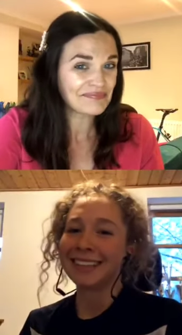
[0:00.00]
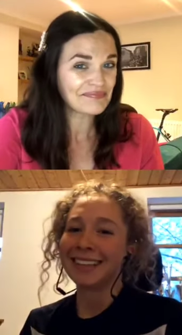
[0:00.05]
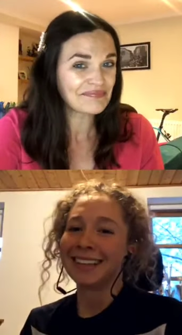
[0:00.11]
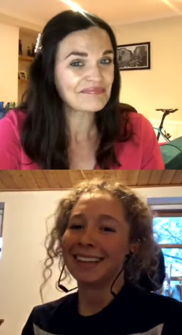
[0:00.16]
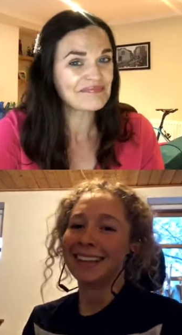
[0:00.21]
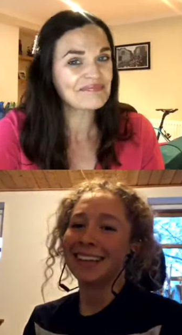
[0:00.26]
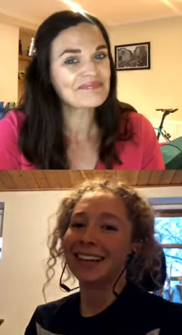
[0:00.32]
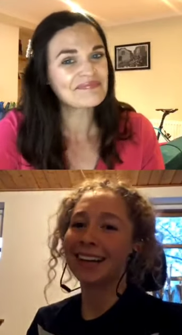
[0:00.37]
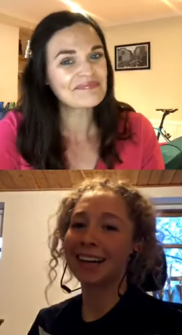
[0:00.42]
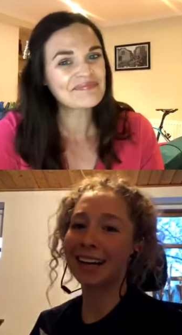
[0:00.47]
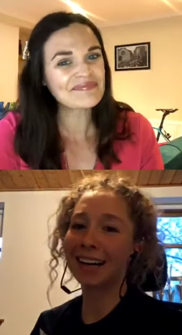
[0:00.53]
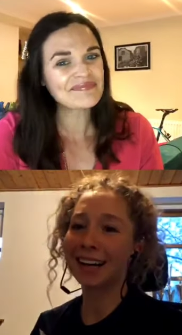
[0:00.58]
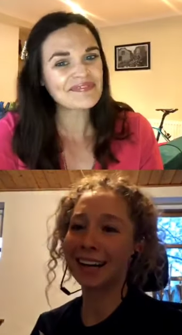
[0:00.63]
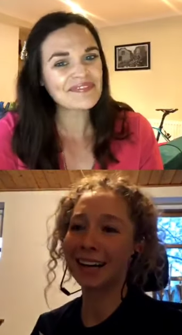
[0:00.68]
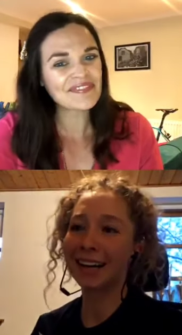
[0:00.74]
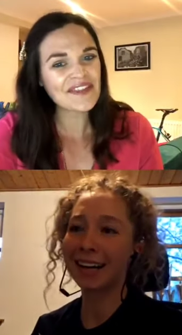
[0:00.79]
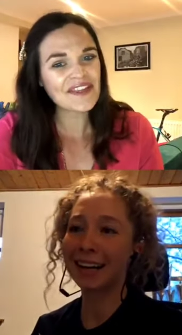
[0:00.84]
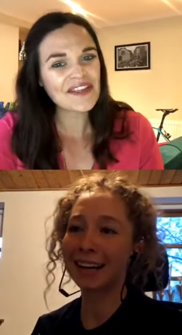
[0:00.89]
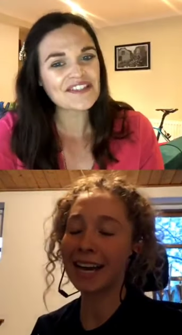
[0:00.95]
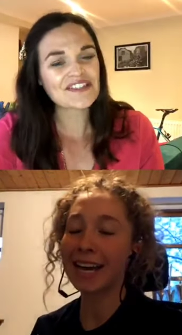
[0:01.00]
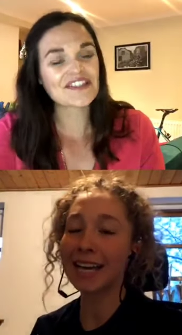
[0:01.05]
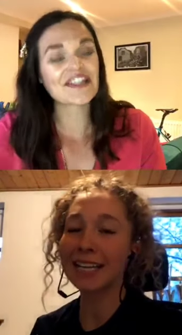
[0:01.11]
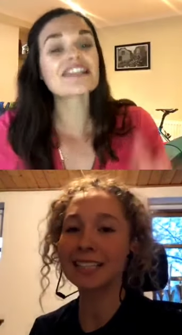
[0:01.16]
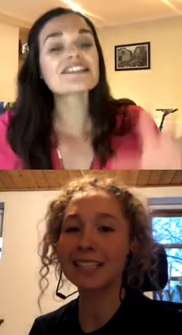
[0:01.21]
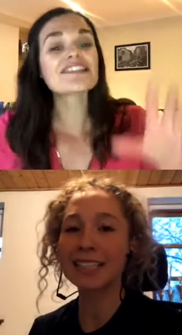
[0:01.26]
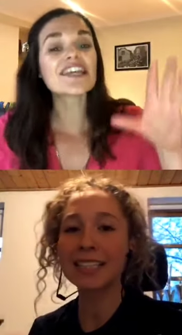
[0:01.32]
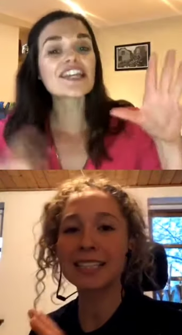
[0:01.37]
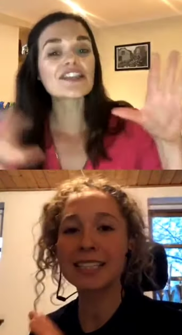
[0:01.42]
Speaker 1: Let's
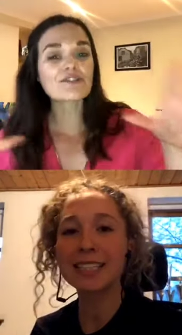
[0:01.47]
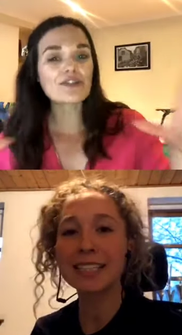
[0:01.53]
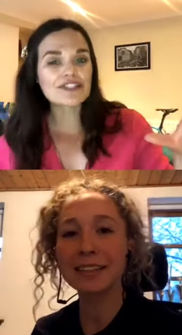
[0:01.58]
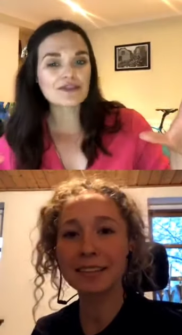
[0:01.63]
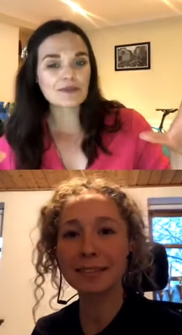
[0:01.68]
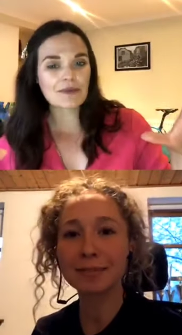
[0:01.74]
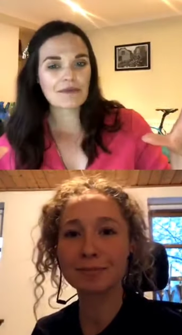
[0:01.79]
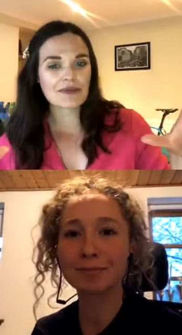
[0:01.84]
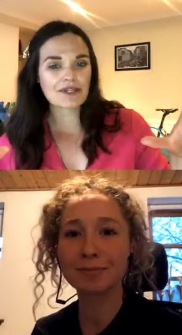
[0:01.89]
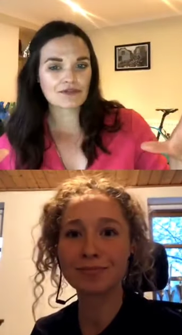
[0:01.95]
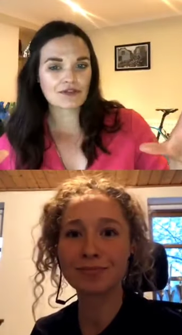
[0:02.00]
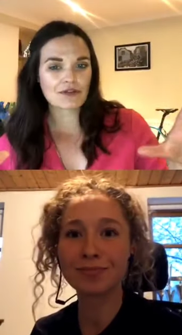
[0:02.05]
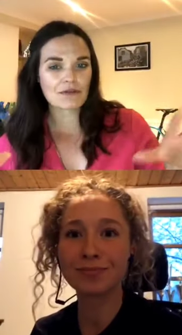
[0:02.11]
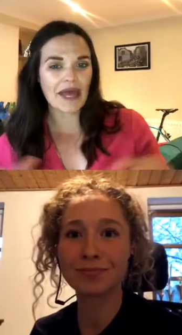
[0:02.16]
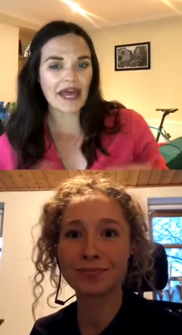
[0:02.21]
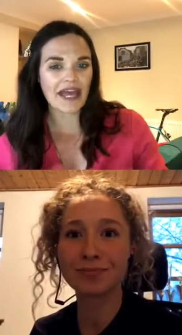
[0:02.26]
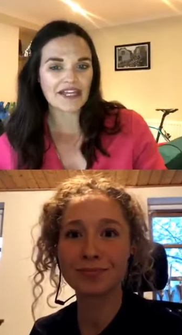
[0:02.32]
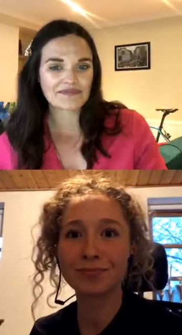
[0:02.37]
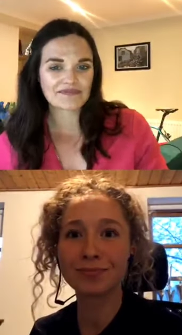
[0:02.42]
say there is a women's Roubaix.